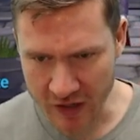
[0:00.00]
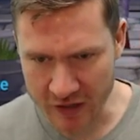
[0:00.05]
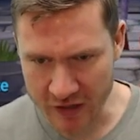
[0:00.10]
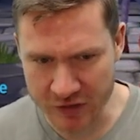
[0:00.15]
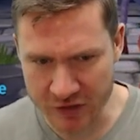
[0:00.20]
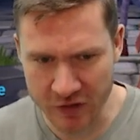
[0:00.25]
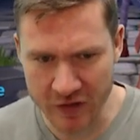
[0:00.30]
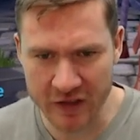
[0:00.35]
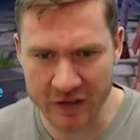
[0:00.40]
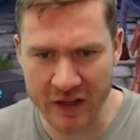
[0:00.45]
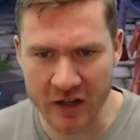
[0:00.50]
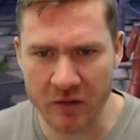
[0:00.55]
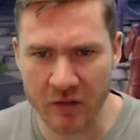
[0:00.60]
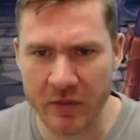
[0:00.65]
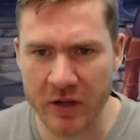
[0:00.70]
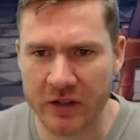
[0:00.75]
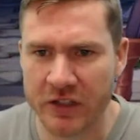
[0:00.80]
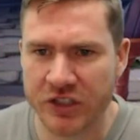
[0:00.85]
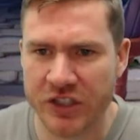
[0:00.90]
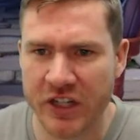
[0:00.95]
So that'll
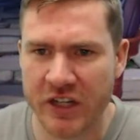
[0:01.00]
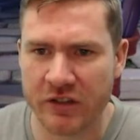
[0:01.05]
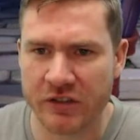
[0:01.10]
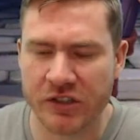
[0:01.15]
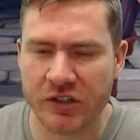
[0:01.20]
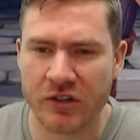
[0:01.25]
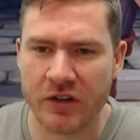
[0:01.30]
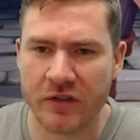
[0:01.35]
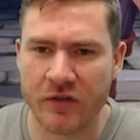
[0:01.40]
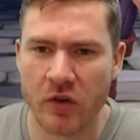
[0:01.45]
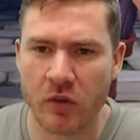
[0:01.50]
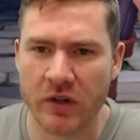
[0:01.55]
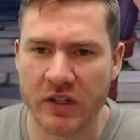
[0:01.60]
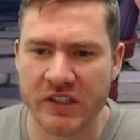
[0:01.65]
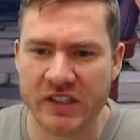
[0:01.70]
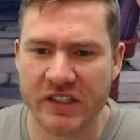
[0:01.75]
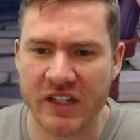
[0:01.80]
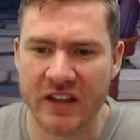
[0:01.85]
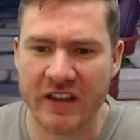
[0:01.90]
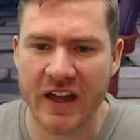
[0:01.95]
be on the channel soon if you
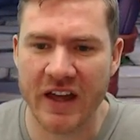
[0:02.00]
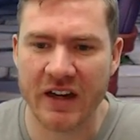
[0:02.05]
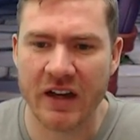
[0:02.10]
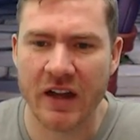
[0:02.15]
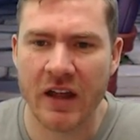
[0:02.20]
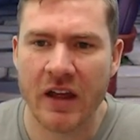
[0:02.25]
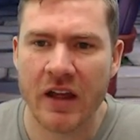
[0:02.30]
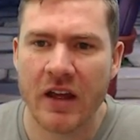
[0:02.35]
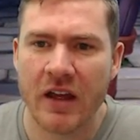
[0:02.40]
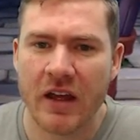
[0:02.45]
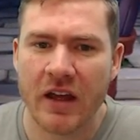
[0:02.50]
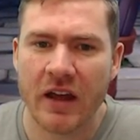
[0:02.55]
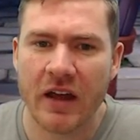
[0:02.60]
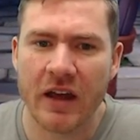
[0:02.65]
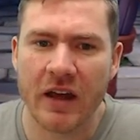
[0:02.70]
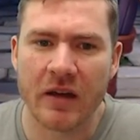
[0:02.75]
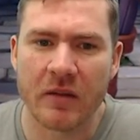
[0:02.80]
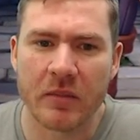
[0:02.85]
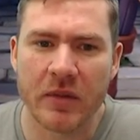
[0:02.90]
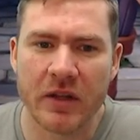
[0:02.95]
want to see that.
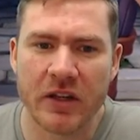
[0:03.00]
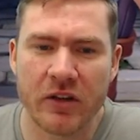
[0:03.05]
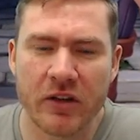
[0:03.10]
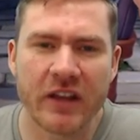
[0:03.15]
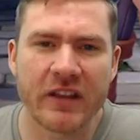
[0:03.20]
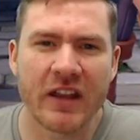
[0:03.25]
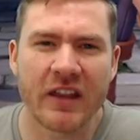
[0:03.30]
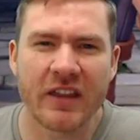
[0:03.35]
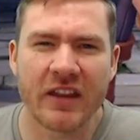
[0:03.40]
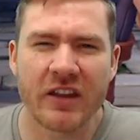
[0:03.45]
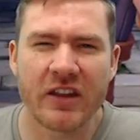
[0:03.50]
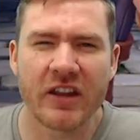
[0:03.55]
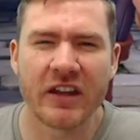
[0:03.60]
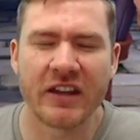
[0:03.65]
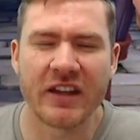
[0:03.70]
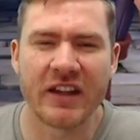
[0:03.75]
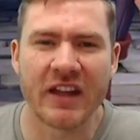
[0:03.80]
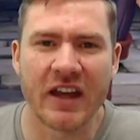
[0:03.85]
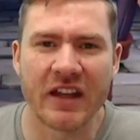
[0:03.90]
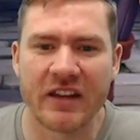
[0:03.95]
But I think you
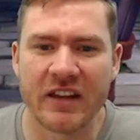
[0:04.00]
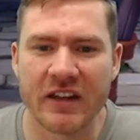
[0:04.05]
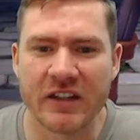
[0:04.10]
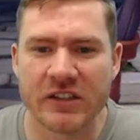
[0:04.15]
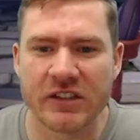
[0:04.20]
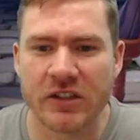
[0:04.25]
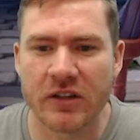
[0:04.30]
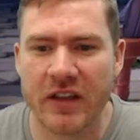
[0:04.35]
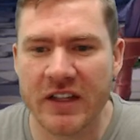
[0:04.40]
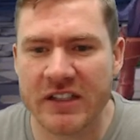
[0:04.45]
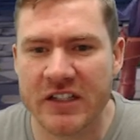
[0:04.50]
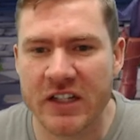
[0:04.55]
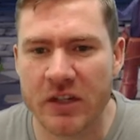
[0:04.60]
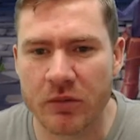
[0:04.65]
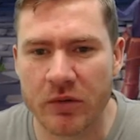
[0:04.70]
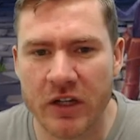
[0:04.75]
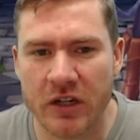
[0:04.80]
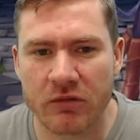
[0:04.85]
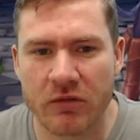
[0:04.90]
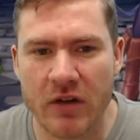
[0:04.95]
get the idea. So that's it.
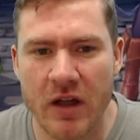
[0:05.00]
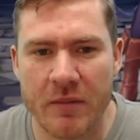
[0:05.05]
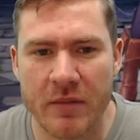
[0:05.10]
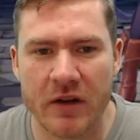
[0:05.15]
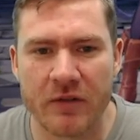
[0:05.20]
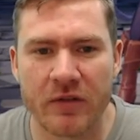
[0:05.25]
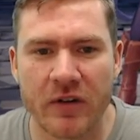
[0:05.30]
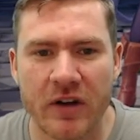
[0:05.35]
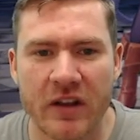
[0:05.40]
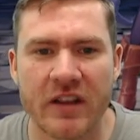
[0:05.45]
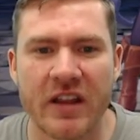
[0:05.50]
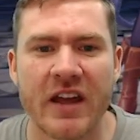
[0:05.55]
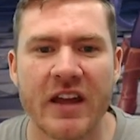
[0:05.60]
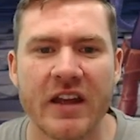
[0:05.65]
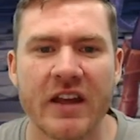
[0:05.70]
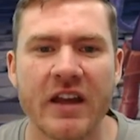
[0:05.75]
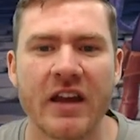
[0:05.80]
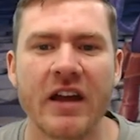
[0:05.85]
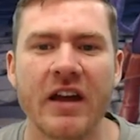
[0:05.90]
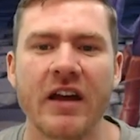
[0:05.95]
We're going to wrap it up for
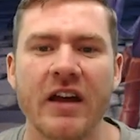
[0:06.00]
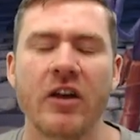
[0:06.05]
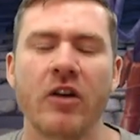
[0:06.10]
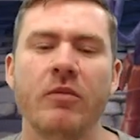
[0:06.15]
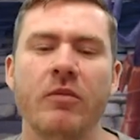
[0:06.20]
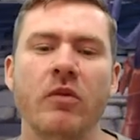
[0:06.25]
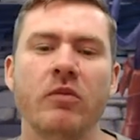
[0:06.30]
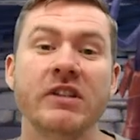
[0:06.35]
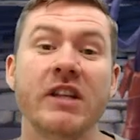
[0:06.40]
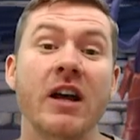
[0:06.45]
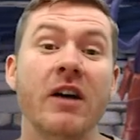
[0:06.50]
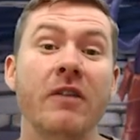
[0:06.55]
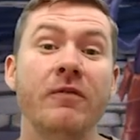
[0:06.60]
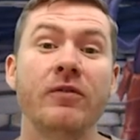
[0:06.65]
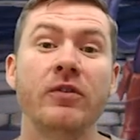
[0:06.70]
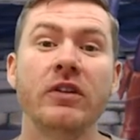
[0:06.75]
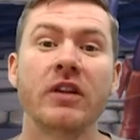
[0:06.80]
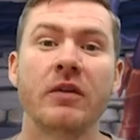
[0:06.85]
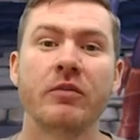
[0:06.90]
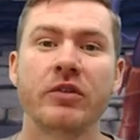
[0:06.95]
today. I hope it was
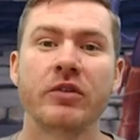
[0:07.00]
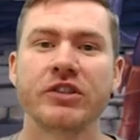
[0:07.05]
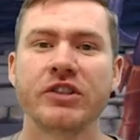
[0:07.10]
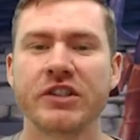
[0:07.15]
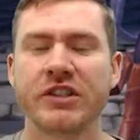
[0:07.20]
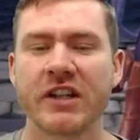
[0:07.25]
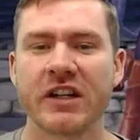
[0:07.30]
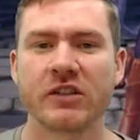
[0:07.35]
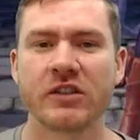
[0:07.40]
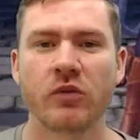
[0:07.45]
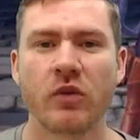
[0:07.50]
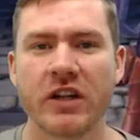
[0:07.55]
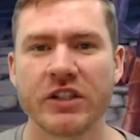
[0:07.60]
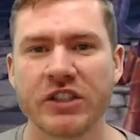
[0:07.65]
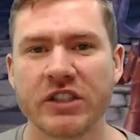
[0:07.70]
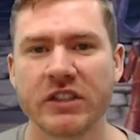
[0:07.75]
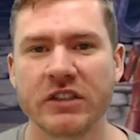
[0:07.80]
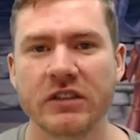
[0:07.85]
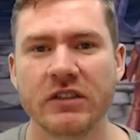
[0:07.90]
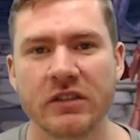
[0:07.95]
helpful. I appreciate you guys
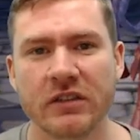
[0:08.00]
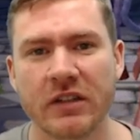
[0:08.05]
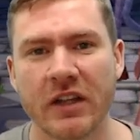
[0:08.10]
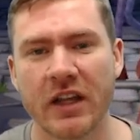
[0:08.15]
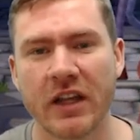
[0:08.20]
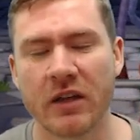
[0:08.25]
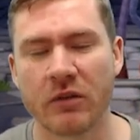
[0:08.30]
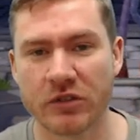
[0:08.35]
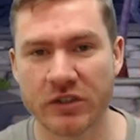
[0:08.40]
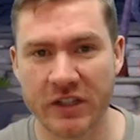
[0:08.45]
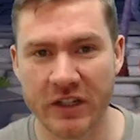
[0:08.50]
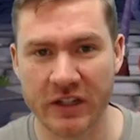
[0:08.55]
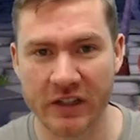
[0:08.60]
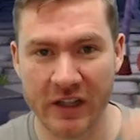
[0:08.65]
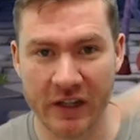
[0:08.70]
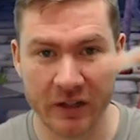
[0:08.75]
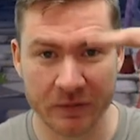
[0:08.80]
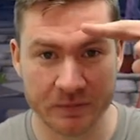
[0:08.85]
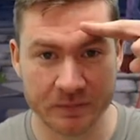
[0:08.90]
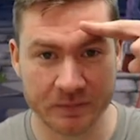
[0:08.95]
watching, and we'll see you
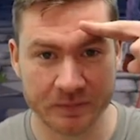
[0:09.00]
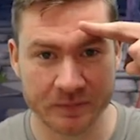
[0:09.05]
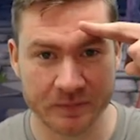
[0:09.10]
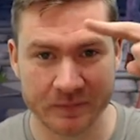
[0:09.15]
later.